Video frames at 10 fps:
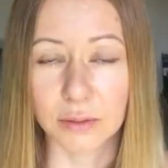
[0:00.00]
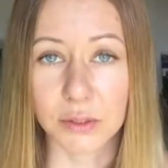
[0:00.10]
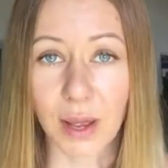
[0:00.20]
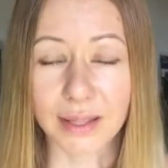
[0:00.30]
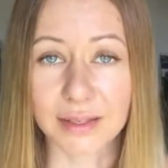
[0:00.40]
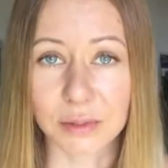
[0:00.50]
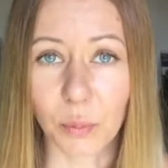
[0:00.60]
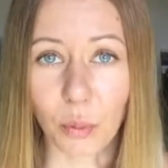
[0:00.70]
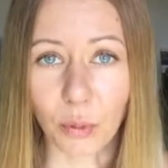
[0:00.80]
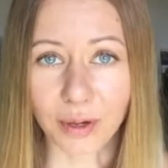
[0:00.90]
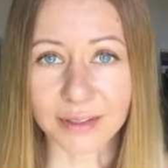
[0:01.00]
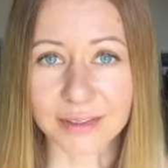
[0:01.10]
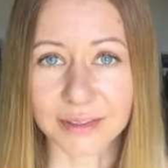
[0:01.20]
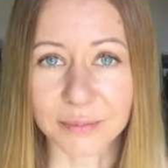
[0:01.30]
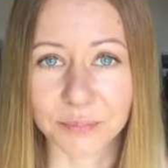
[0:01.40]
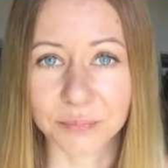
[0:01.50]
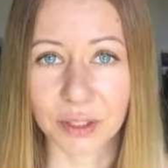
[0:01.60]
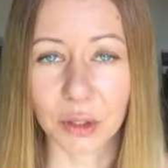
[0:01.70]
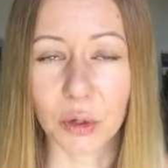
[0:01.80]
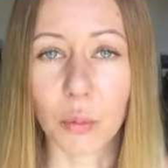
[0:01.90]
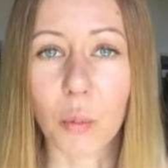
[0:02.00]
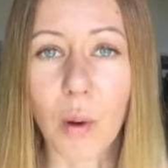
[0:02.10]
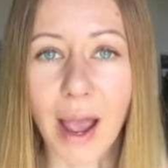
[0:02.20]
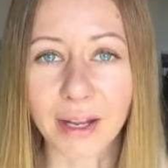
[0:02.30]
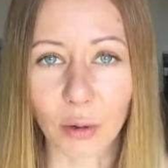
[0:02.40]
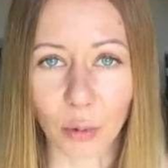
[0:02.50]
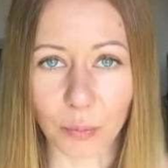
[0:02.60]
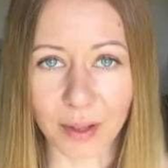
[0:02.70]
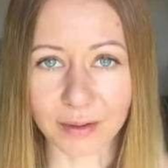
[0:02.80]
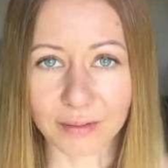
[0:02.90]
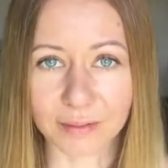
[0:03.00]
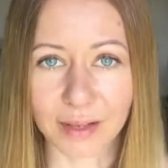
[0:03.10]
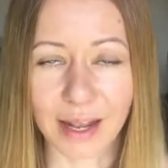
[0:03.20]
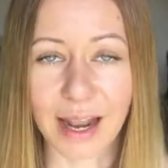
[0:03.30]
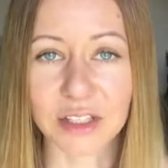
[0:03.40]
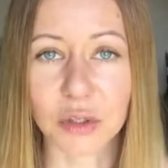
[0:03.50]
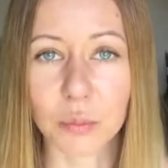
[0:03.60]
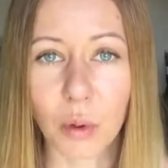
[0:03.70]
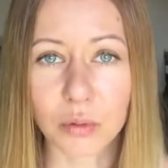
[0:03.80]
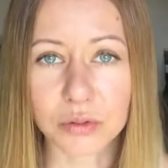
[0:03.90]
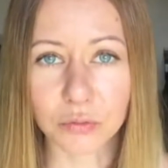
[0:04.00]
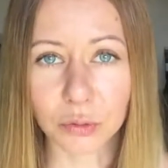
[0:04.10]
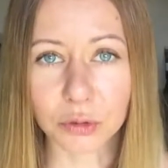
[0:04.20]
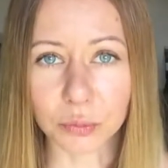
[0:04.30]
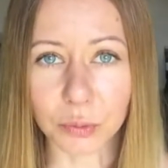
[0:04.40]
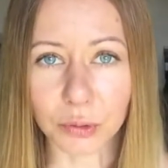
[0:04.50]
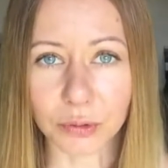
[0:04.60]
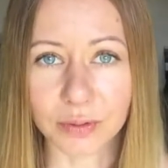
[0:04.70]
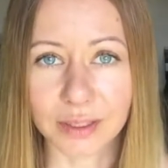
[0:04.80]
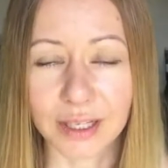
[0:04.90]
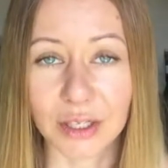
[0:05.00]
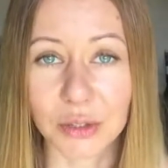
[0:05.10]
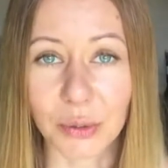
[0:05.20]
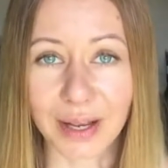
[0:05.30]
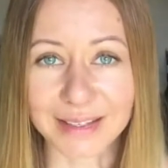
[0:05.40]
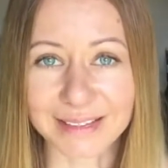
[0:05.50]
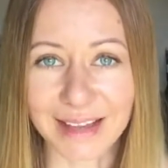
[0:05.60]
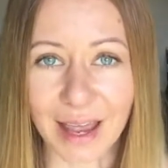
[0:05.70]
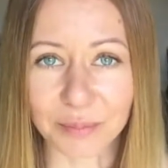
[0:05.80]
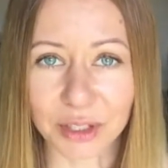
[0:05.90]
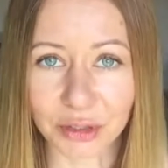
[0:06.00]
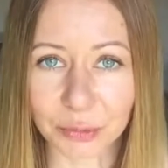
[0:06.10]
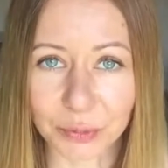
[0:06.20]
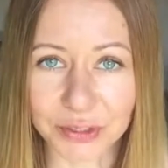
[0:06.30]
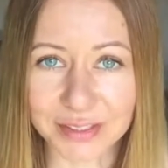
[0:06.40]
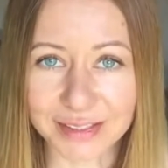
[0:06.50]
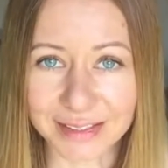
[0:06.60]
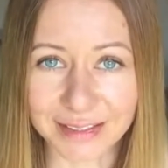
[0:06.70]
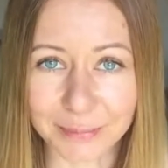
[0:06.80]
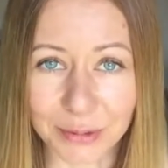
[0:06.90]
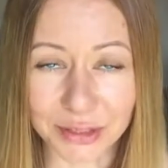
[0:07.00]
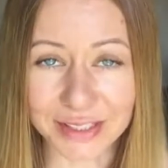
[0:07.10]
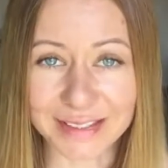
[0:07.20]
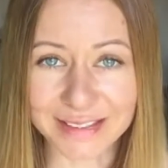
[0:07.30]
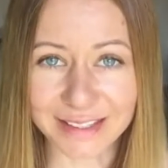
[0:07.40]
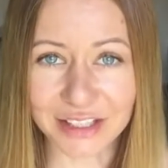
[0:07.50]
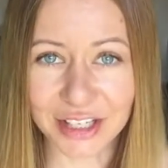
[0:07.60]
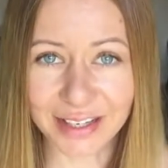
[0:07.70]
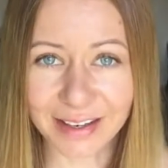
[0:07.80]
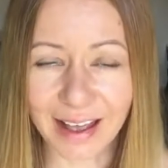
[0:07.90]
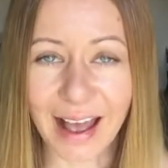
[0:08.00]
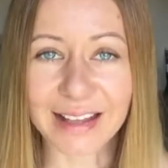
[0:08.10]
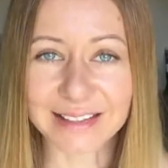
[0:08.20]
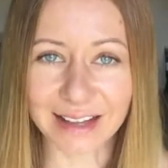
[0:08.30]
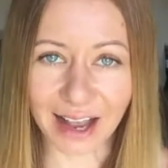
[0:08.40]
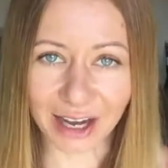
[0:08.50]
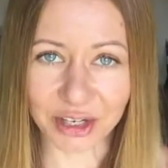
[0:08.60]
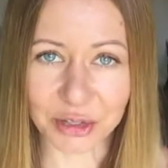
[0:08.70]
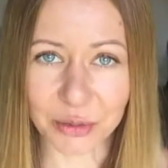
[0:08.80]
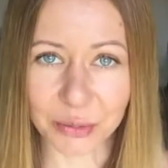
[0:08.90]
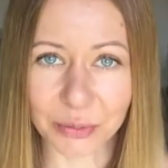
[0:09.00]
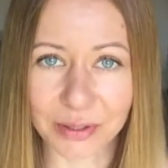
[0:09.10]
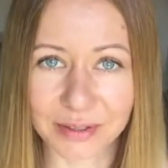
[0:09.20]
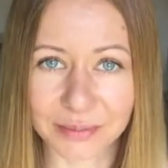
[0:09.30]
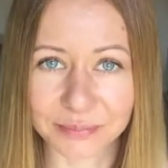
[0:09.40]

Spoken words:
So at this point, you're wide open and at your most vulnerable to accept the other person's teaching as the higher truth.